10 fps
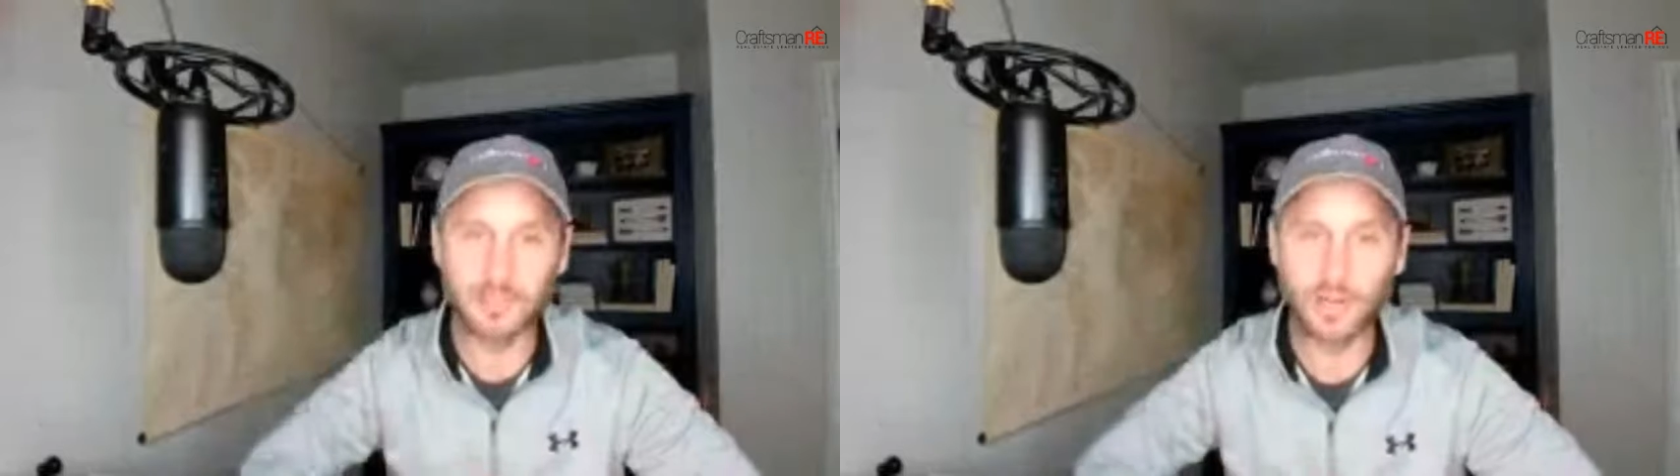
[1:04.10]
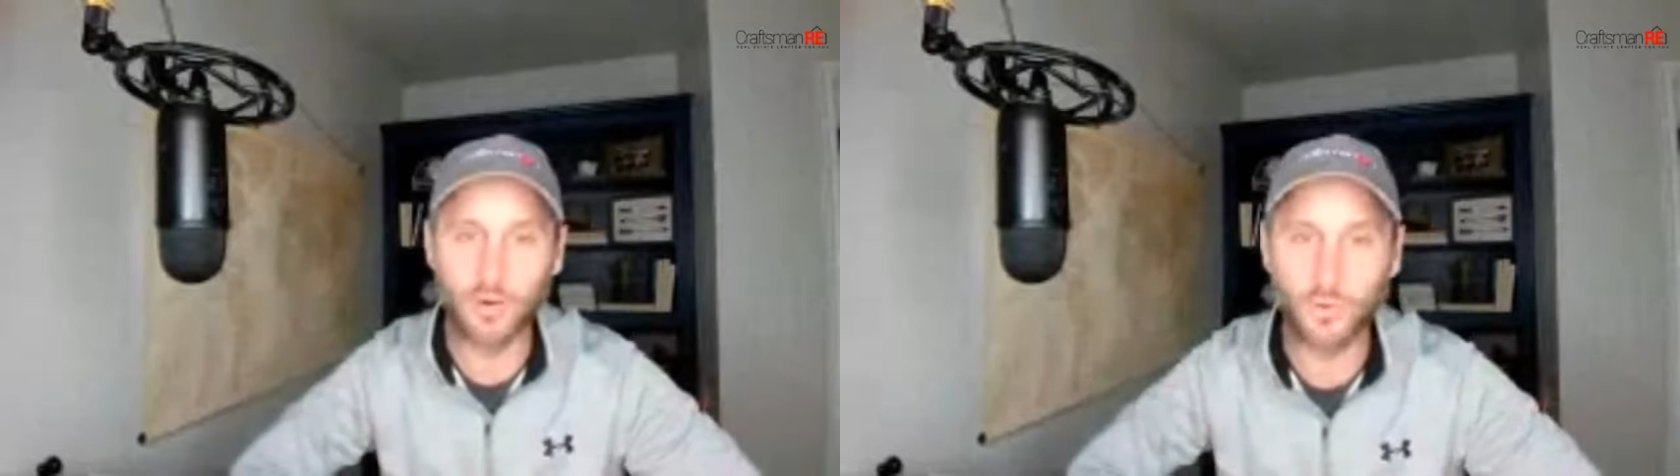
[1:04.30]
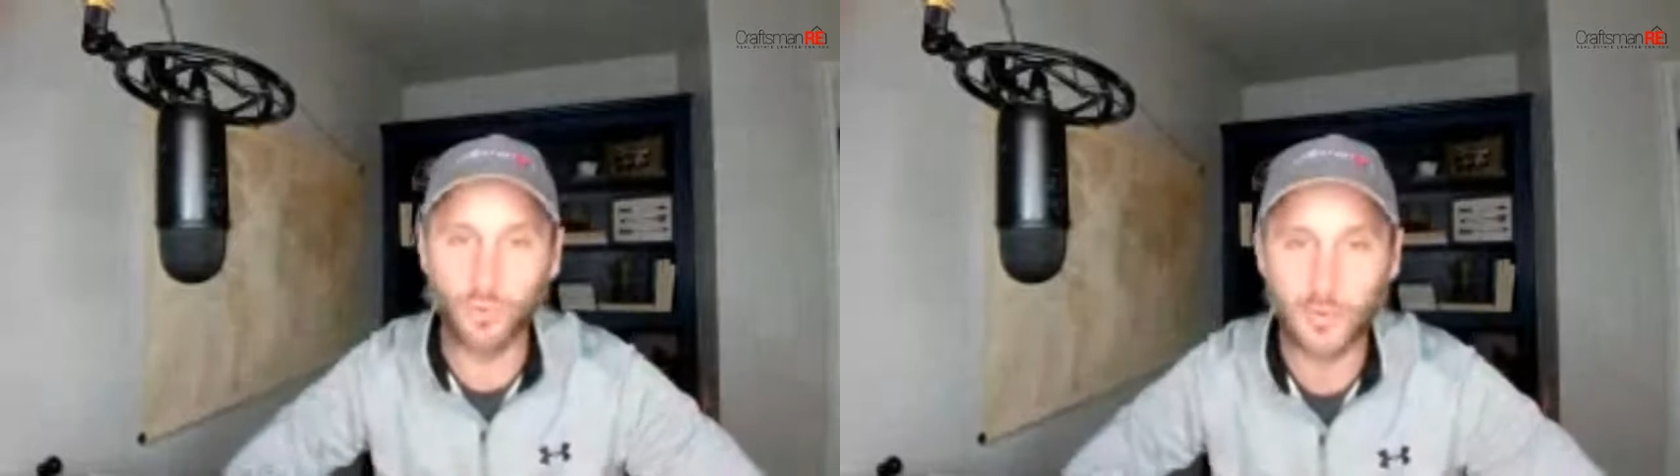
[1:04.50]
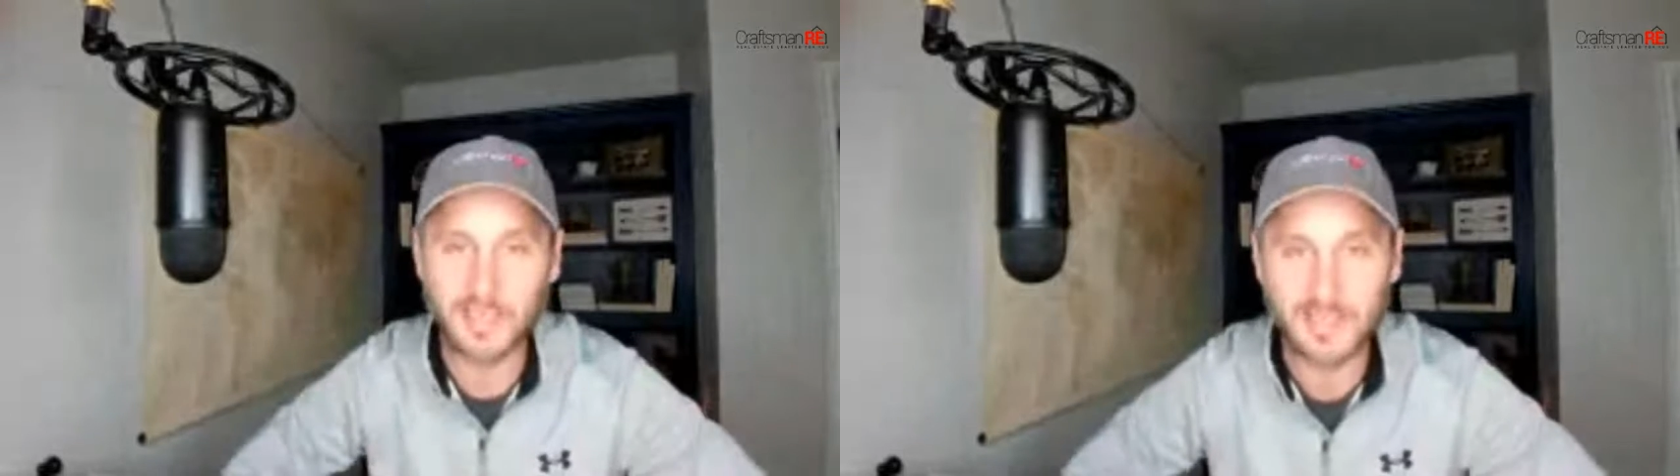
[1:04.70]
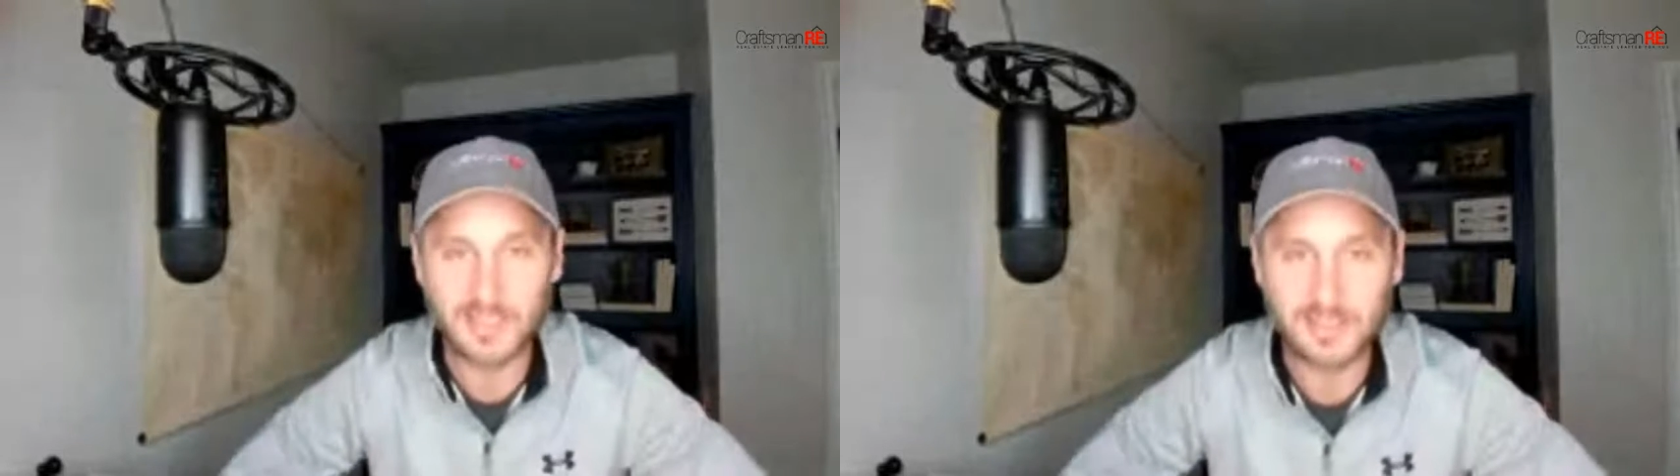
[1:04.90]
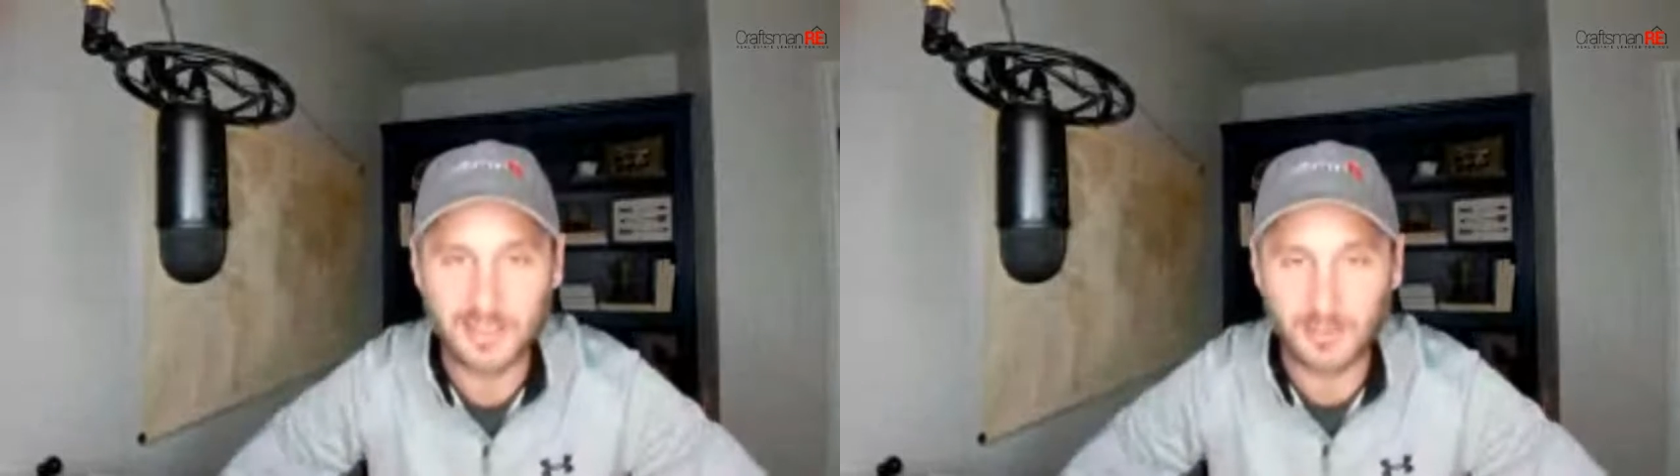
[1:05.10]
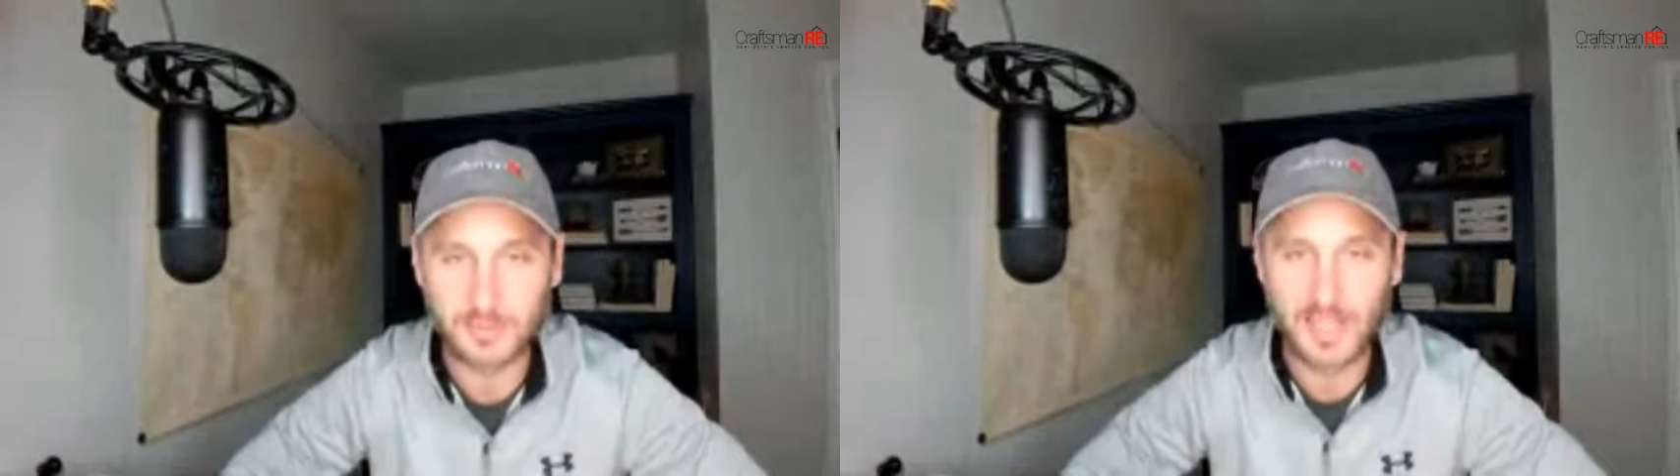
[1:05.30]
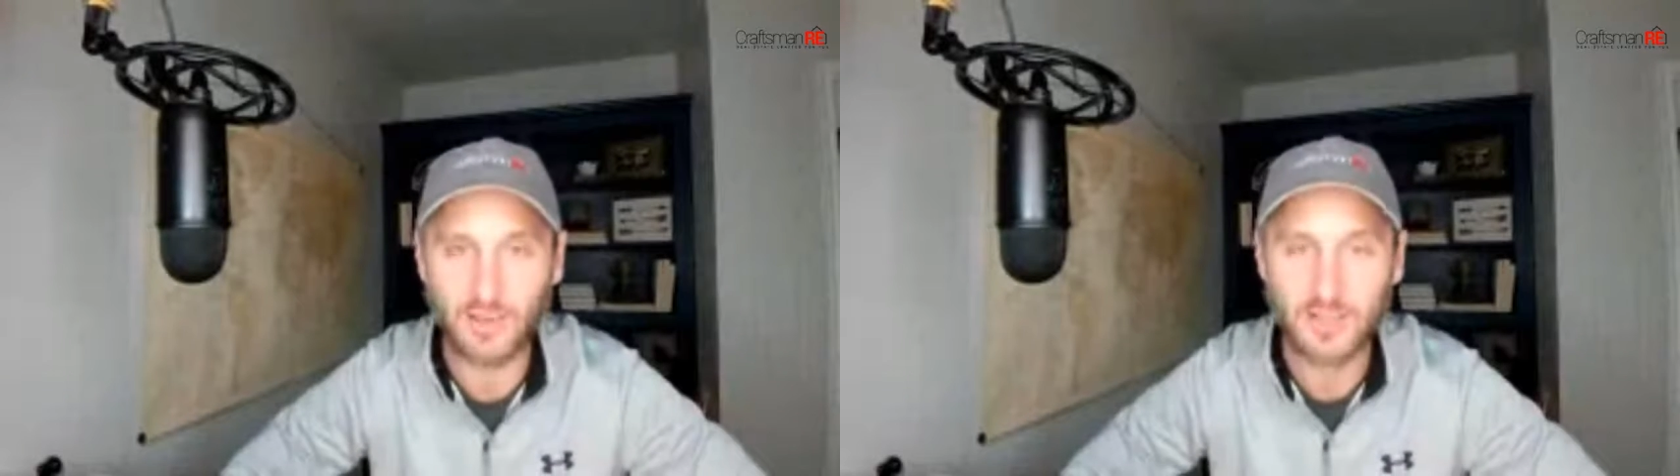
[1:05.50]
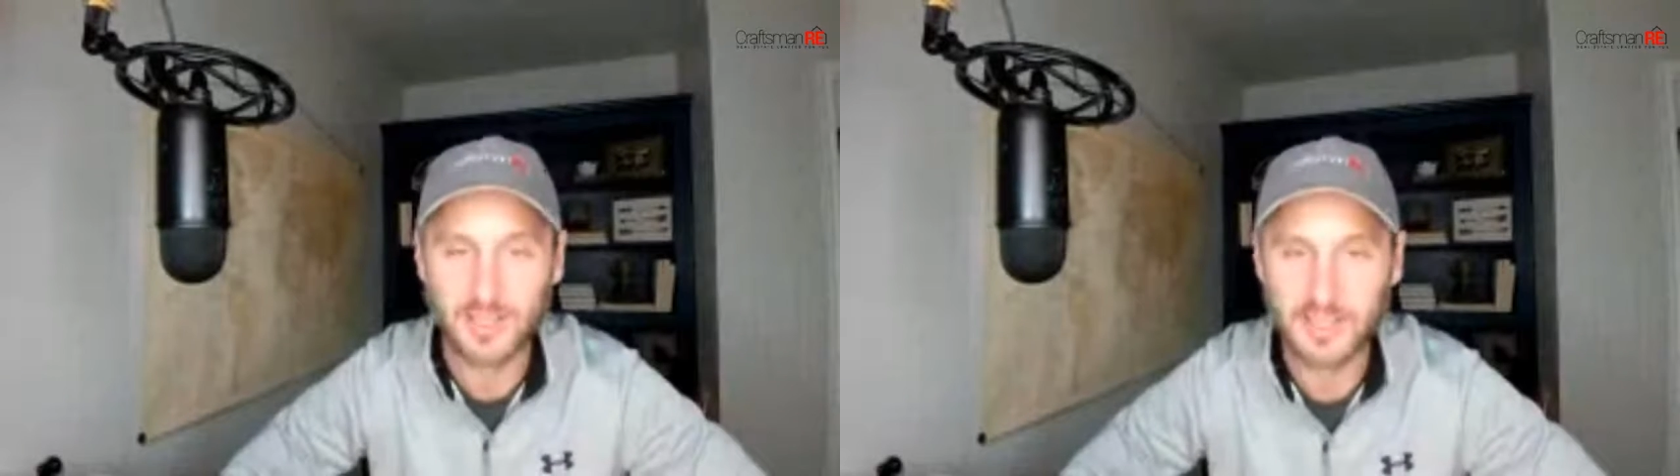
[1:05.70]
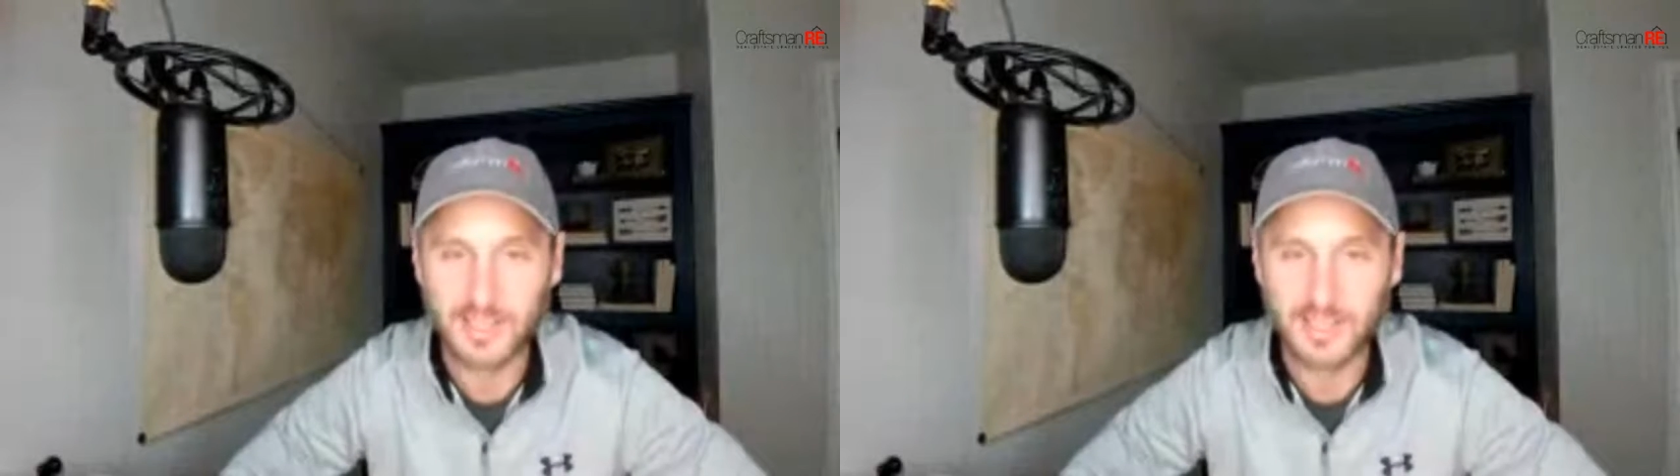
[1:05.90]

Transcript: below when it comes out,